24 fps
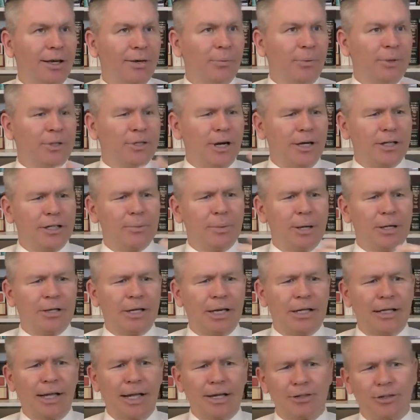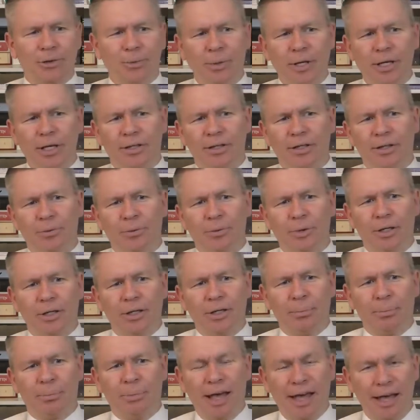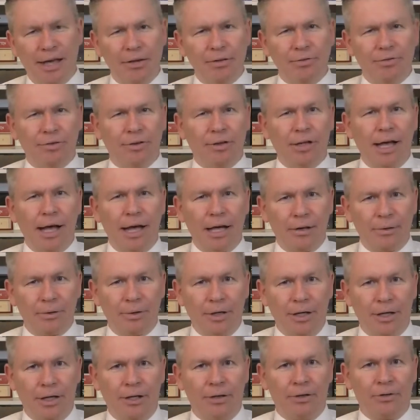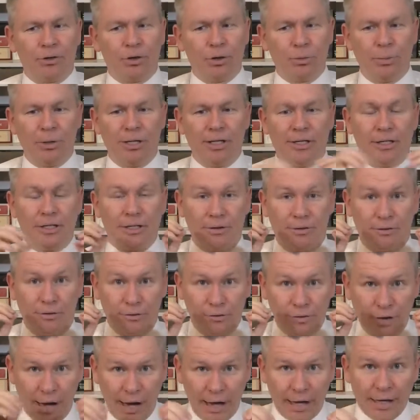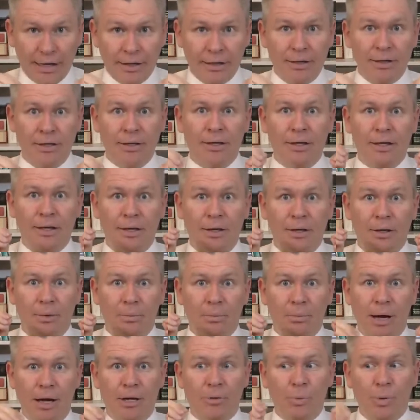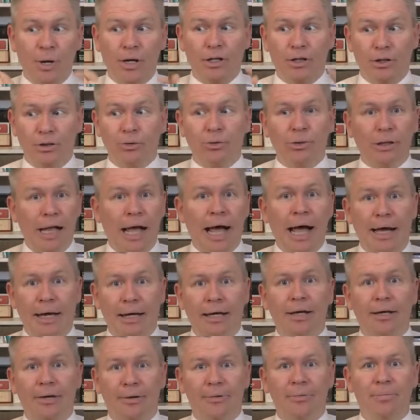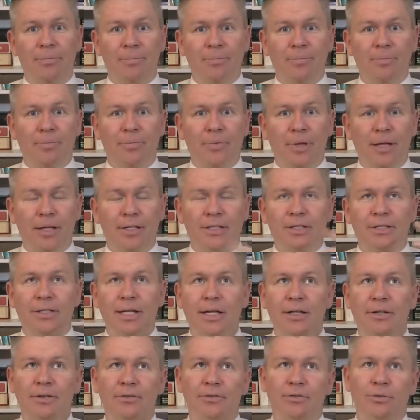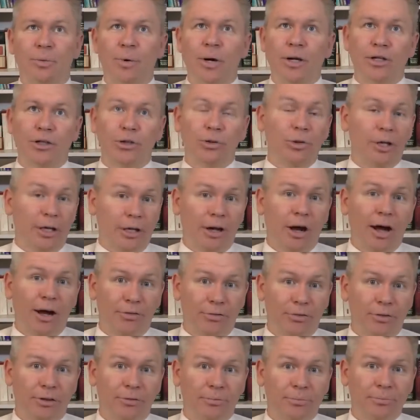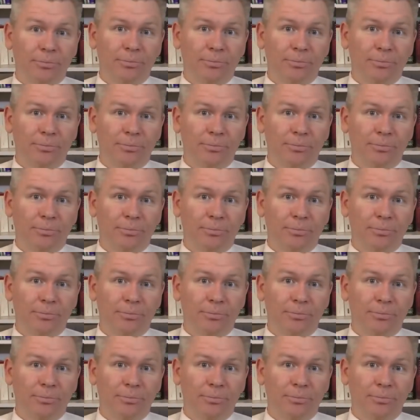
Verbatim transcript: We talked about that last week that what a painful irony to be defined by what you lack instead of what you can offer.